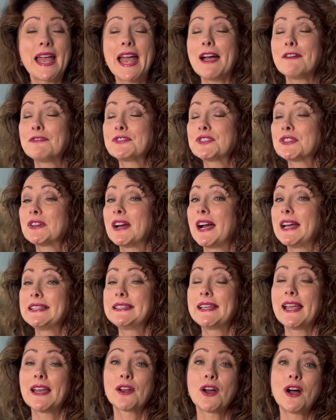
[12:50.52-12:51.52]
after I
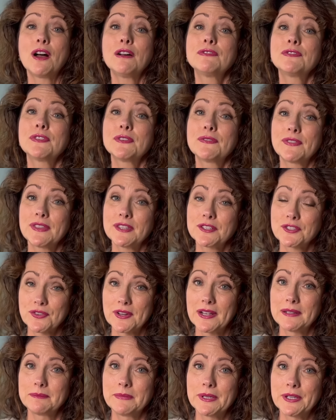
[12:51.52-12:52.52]
get off of the
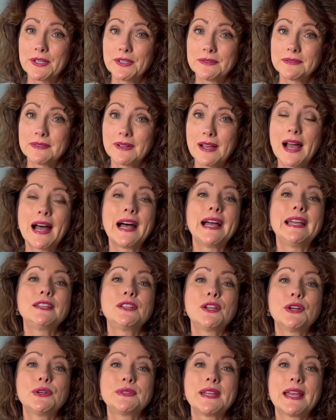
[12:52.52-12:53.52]
treadmill, I
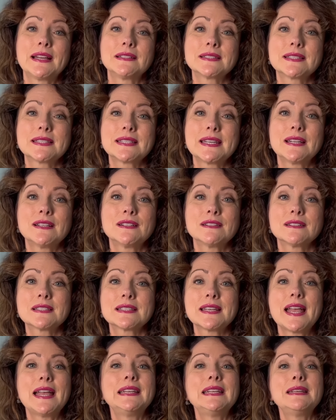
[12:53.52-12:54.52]
go
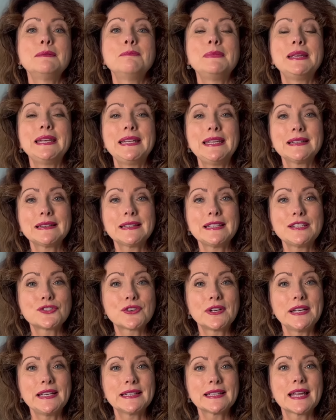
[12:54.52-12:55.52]
downstairs and immediately
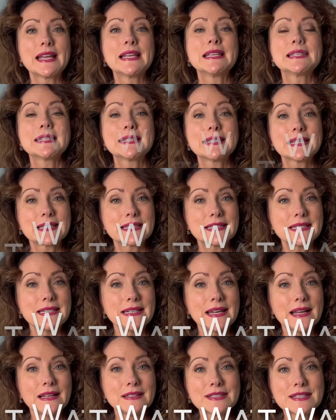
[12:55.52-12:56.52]
drink
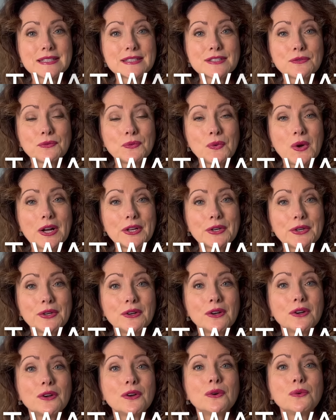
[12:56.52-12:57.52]
16 ounces of
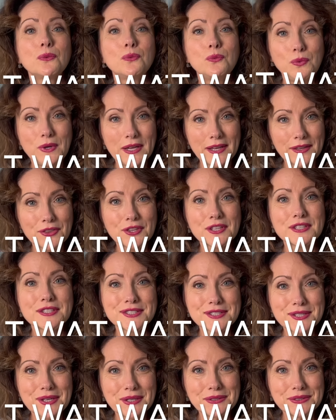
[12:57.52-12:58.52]
water with
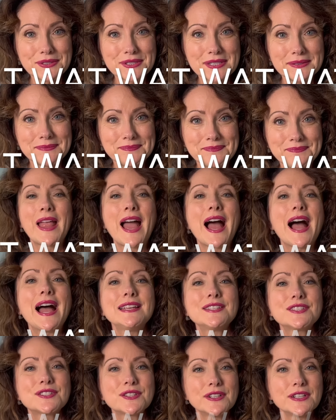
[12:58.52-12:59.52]
salt. I
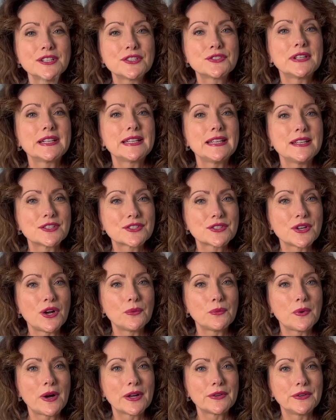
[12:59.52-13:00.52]
started drinking
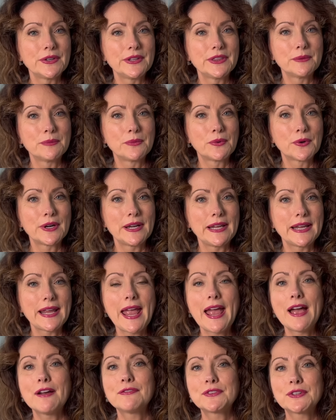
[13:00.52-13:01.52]
salt water in the morning
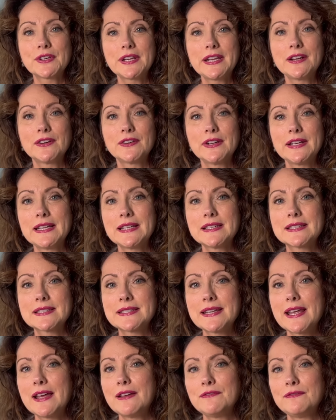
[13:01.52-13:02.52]
after hearing
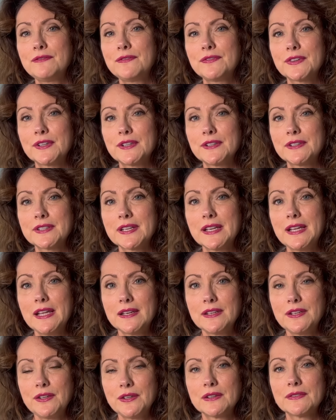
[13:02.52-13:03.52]
Stanford
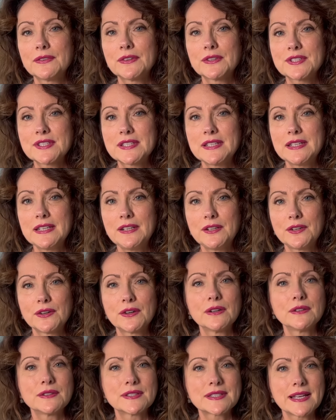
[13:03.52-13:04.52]
University
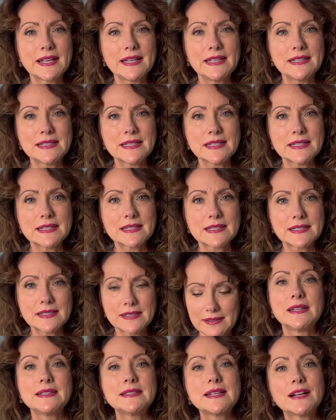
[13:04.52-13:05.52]
neuroscientist
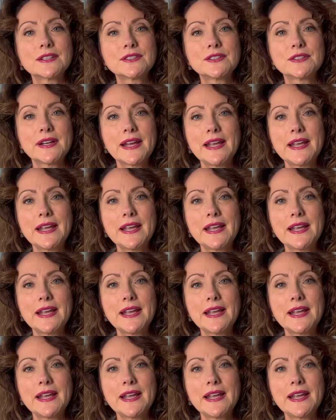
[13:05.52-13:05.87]
Dr.